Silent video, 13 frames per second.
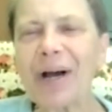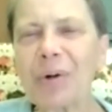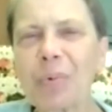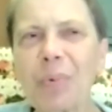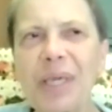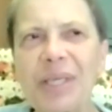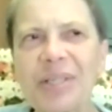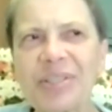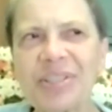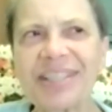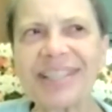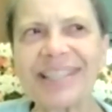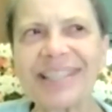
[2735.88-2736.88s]
we
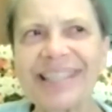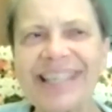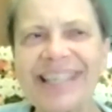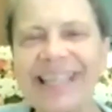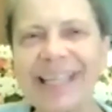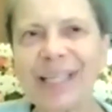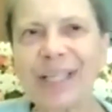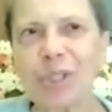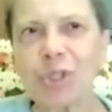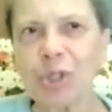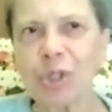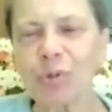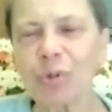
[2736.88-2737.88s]
used to see
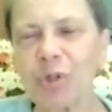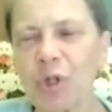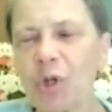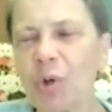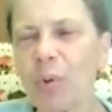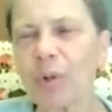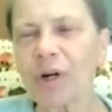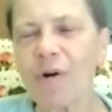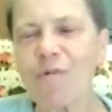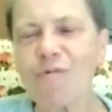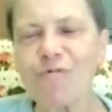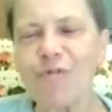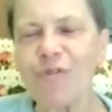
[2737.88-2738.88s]
children who were
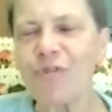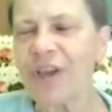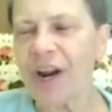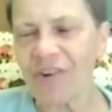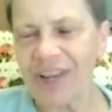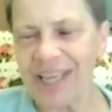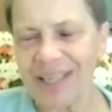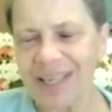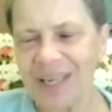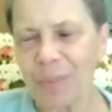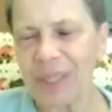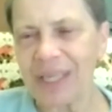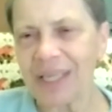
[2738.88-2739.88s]
very
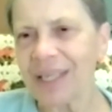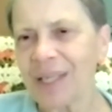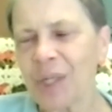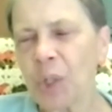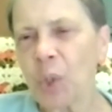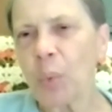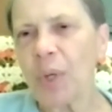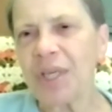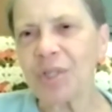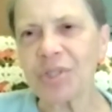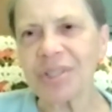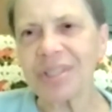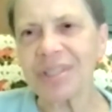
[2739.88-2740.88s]
anemic. We
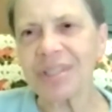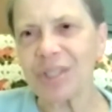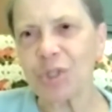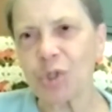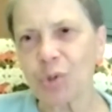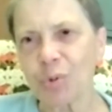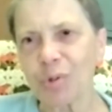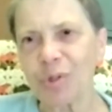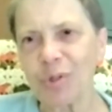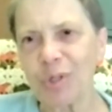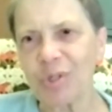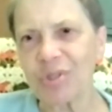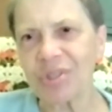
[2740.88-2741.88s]
used to see children who
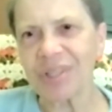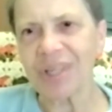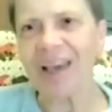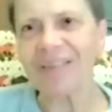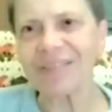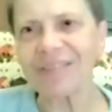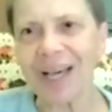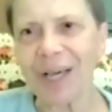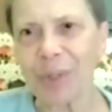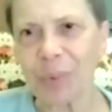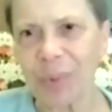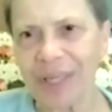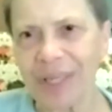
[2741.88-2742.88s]
used to have
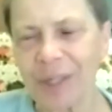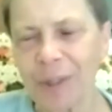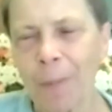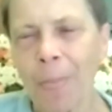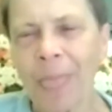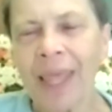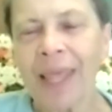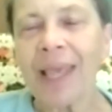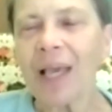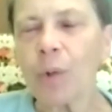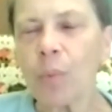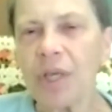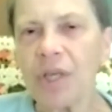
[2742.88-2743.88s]
diarrhea,
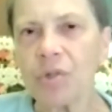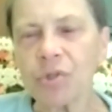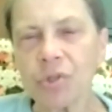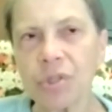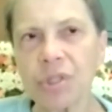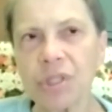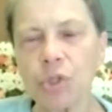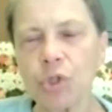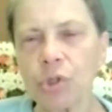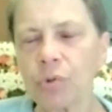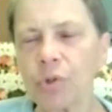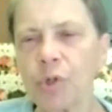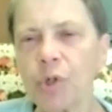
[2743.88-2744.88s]
and we used to see
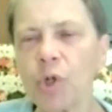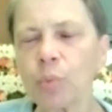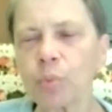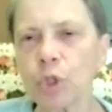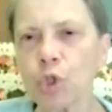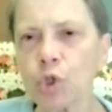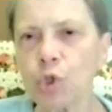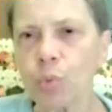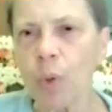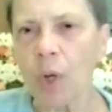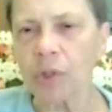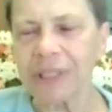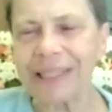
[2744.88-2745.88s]
children who were
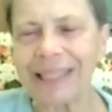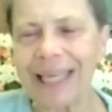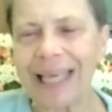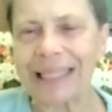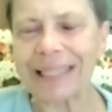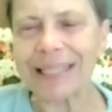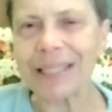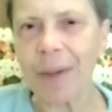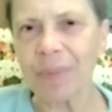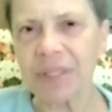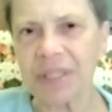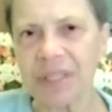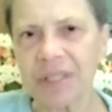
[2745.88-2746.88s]
swollen and
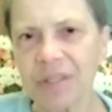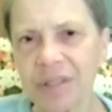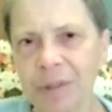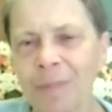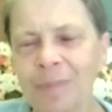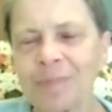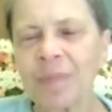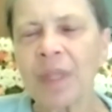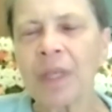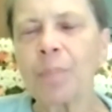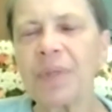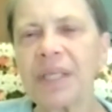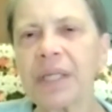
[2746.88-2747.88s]
edematous
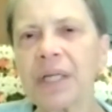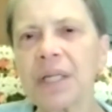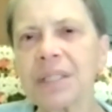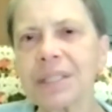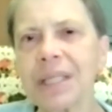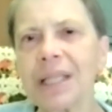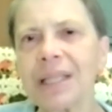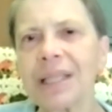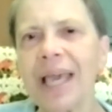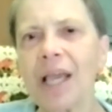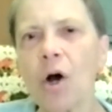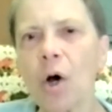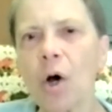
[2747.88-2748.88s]
because
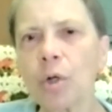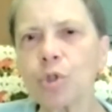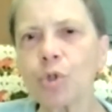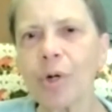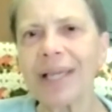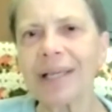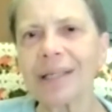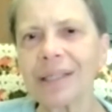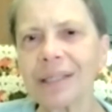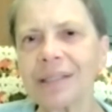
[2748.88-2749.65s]
they all drank